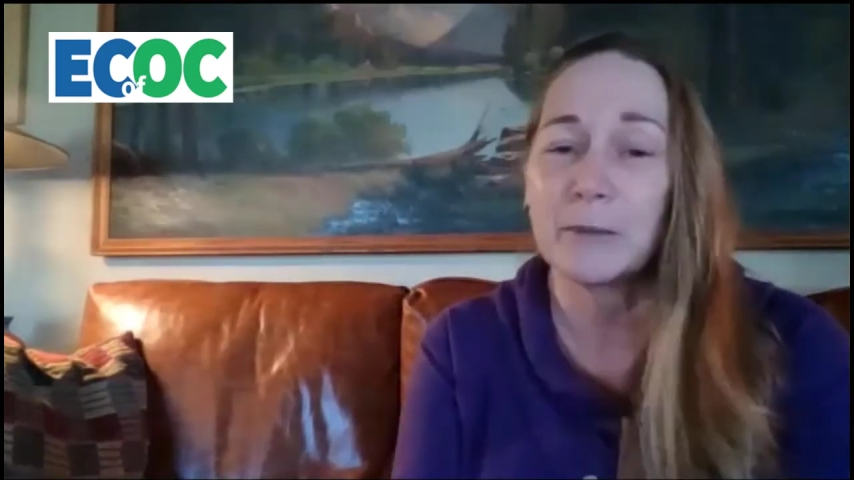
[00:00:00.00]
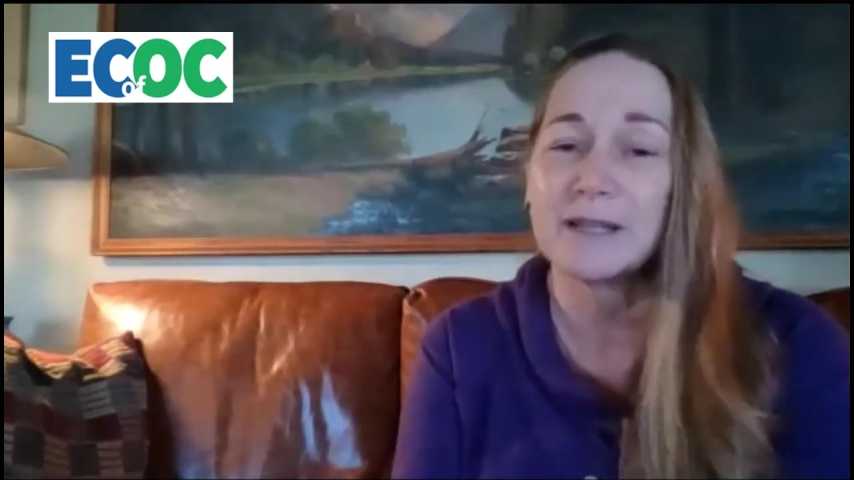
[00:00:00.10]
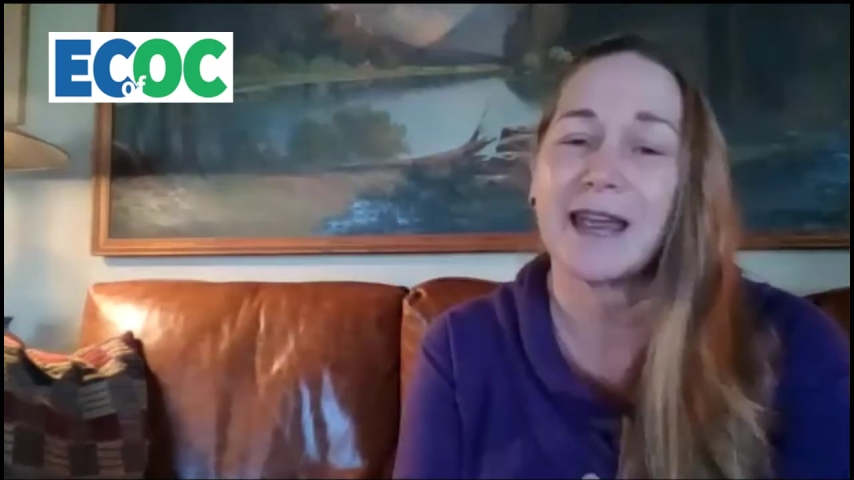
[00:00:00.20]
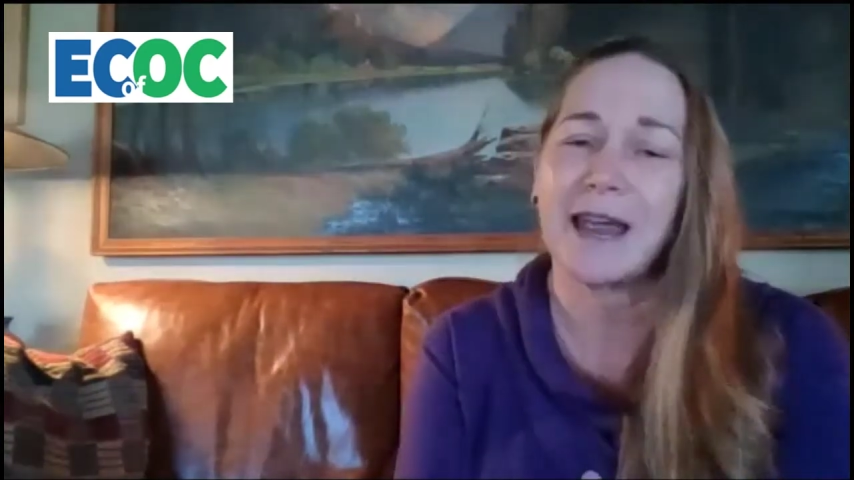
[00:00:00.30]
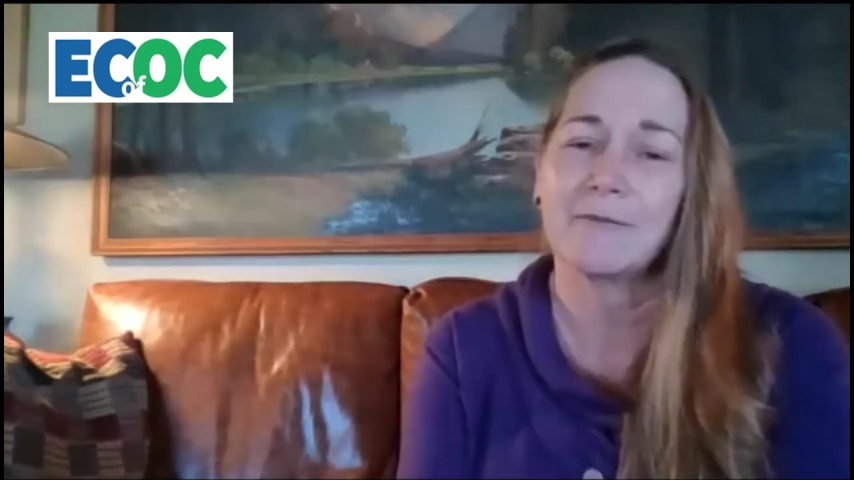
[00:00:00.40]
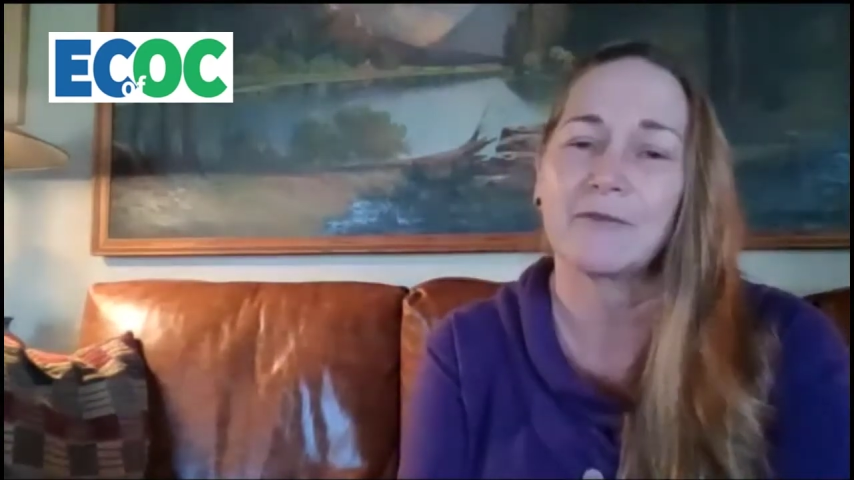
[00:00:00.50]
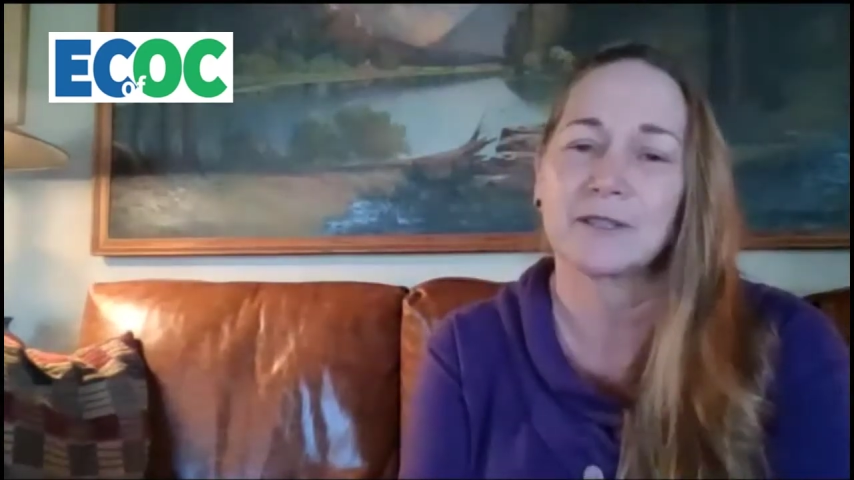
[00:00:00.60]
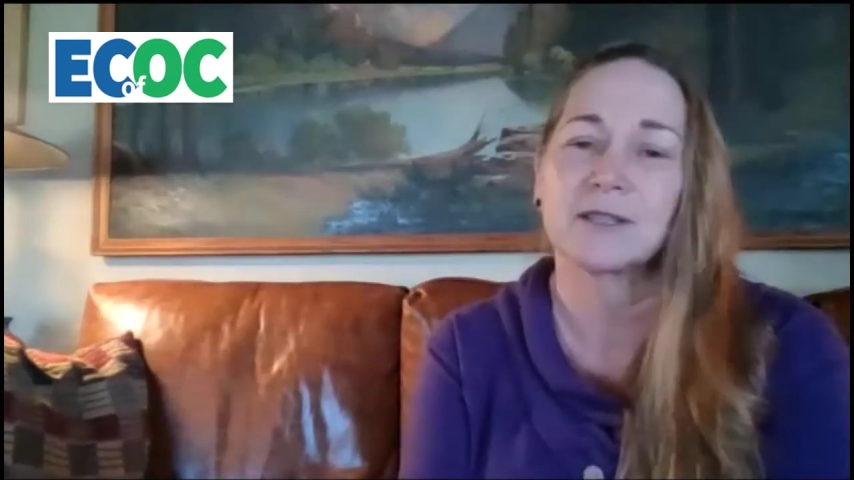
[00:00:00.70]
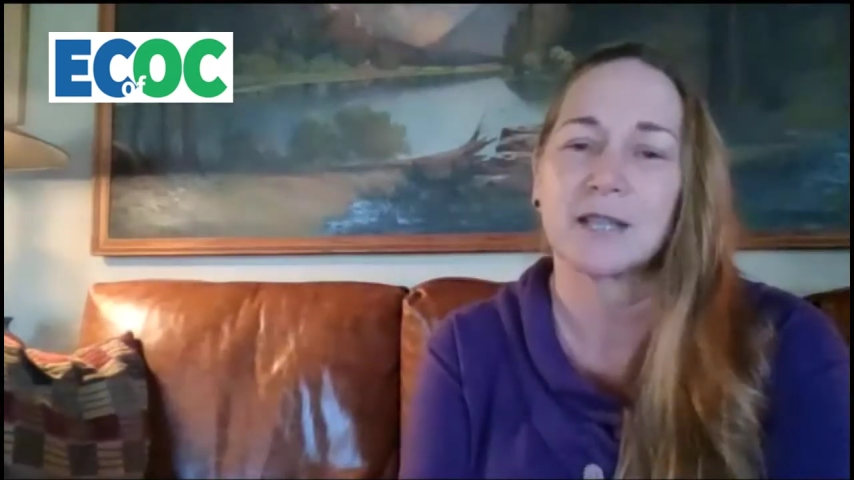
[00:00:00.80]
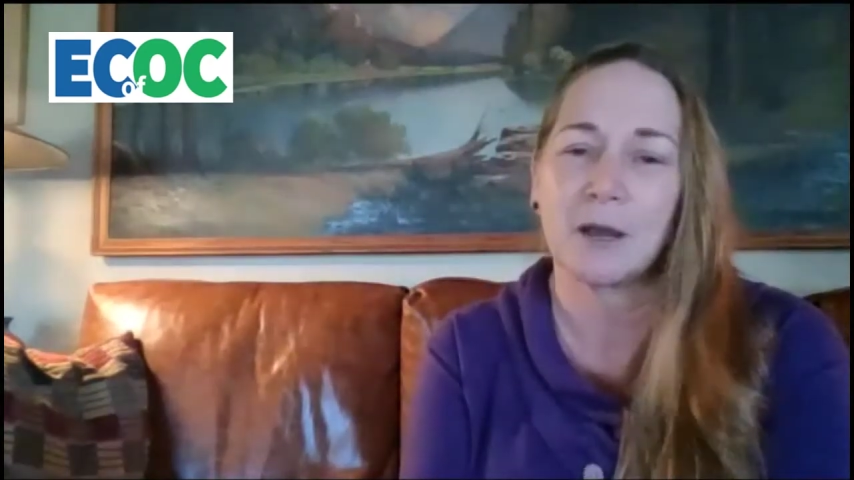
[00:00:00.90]
but to have
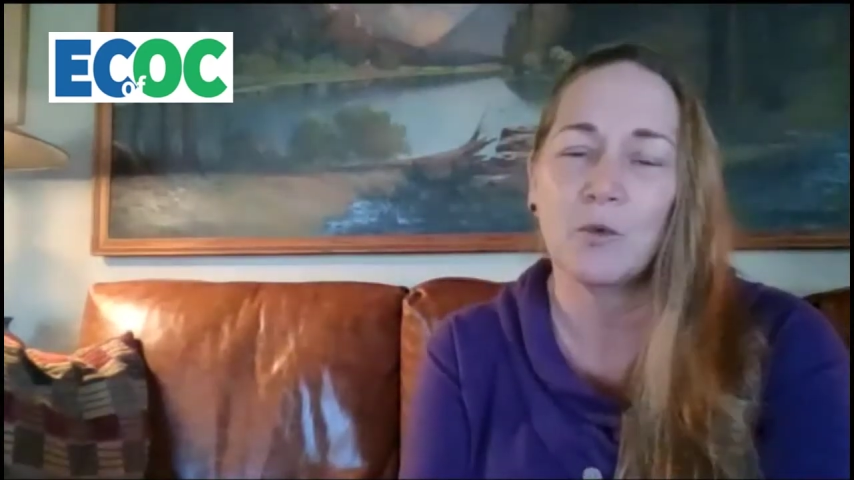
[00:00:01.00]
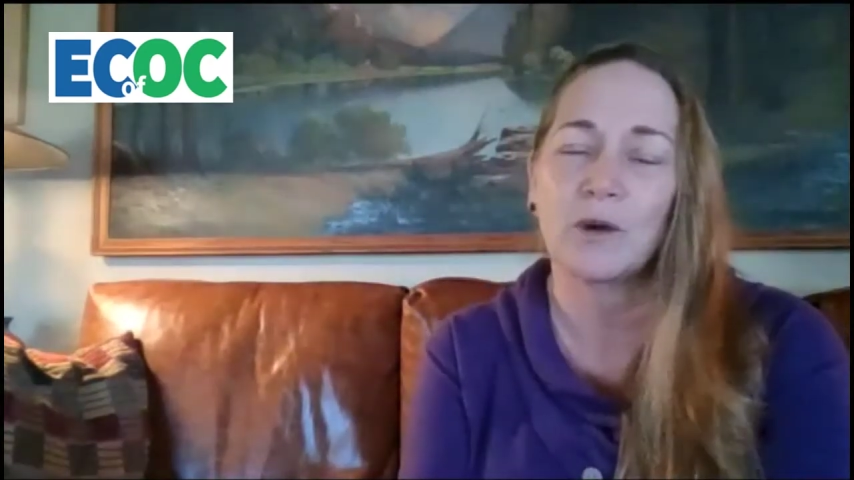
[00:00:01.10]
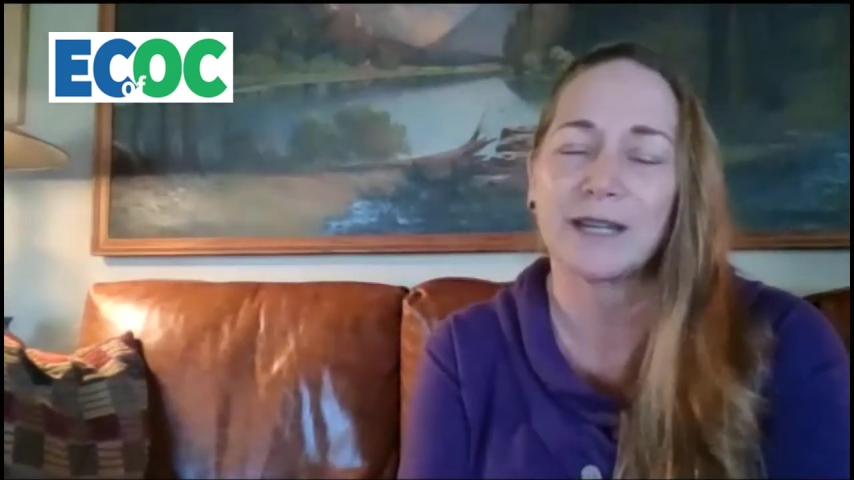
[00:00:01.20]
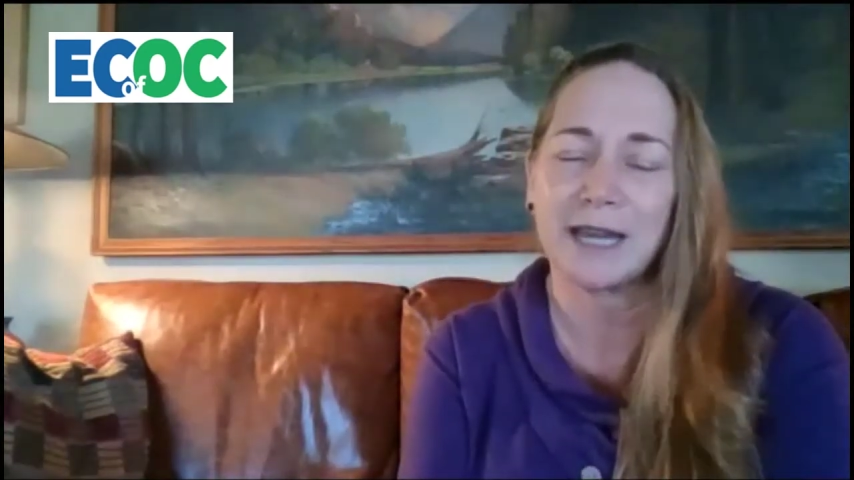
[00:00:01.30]
someone